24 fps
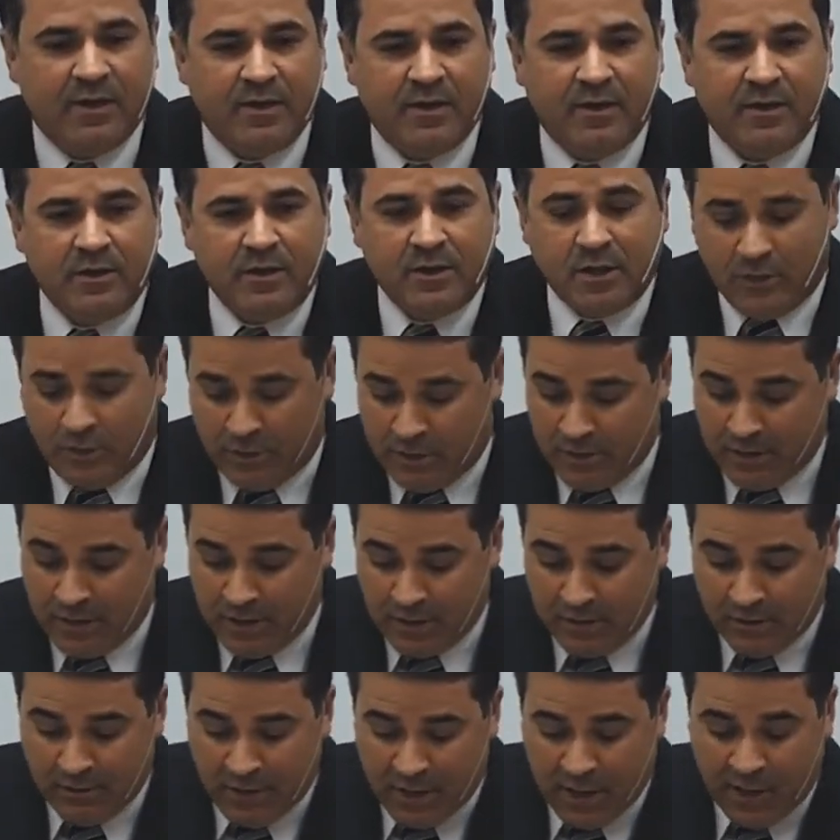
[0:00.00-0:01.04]
the church
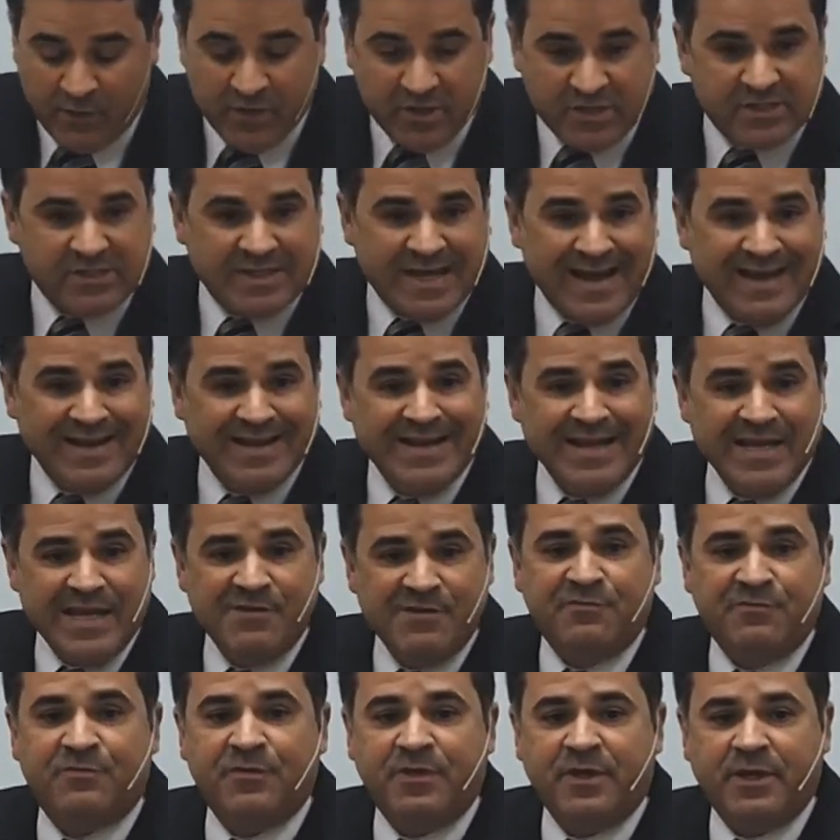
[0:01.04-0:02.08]

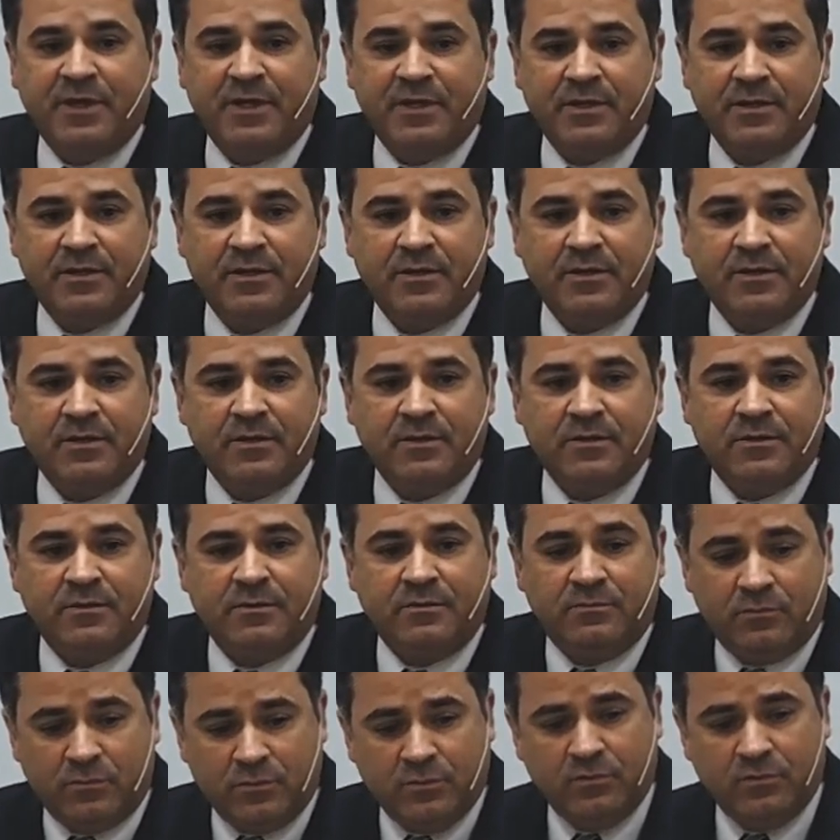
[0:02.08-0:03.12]
is not free